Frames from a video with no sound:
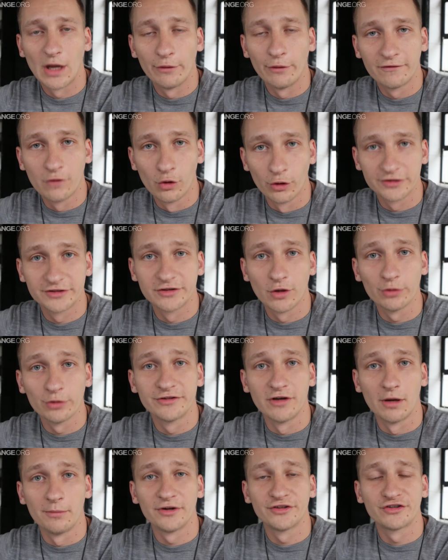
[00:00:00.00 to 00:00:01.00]
Now, of course,
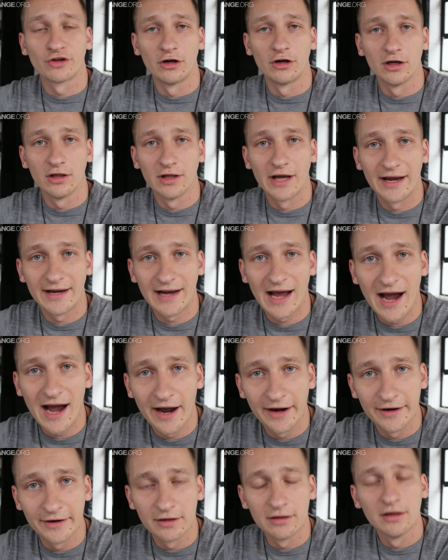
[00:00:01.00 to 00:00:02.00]
those numbers are a lot
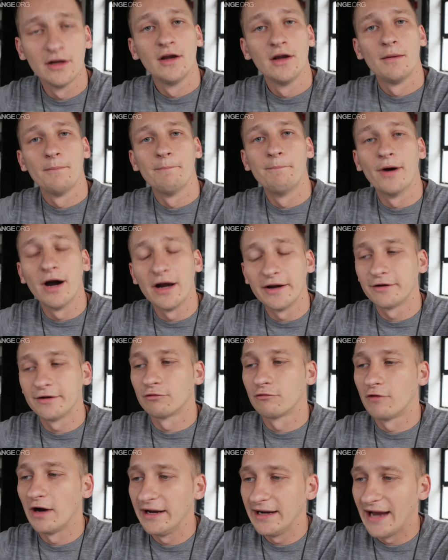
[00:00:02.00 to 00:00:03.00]
higher, but
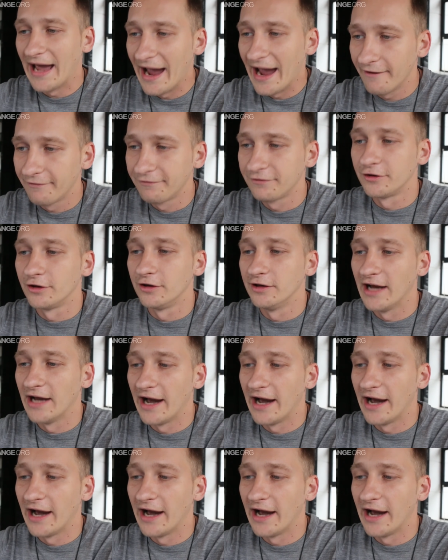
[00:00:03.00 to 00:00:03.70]
right after